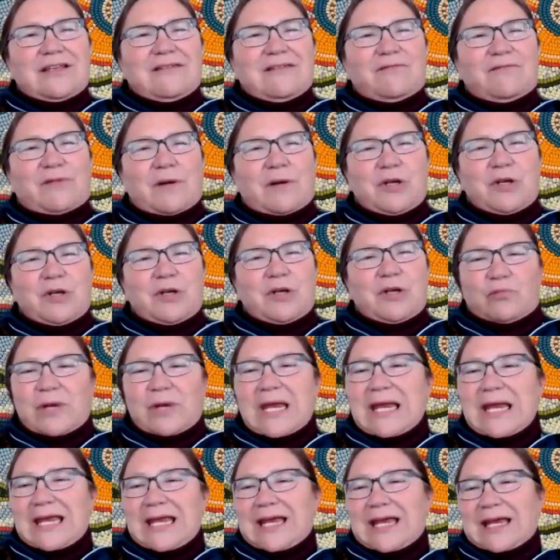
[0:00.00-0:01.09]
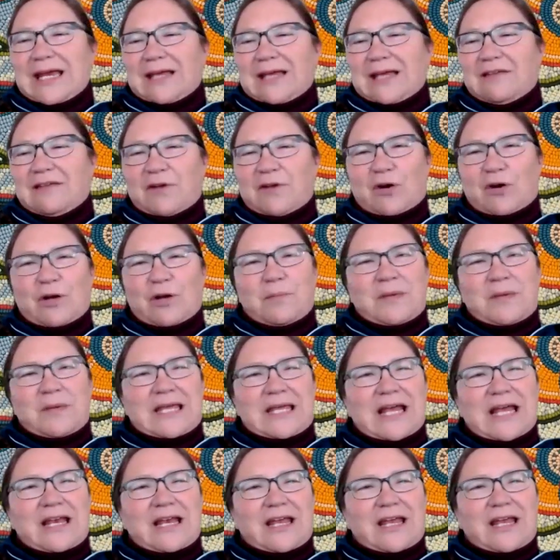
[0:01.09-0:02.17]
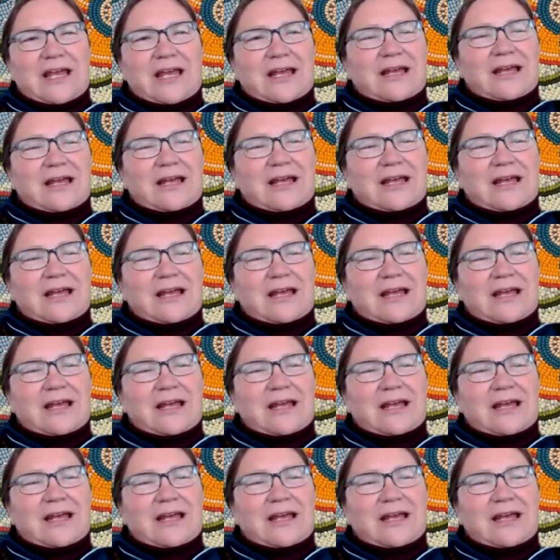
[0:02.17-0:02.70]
from your reading at the very beginning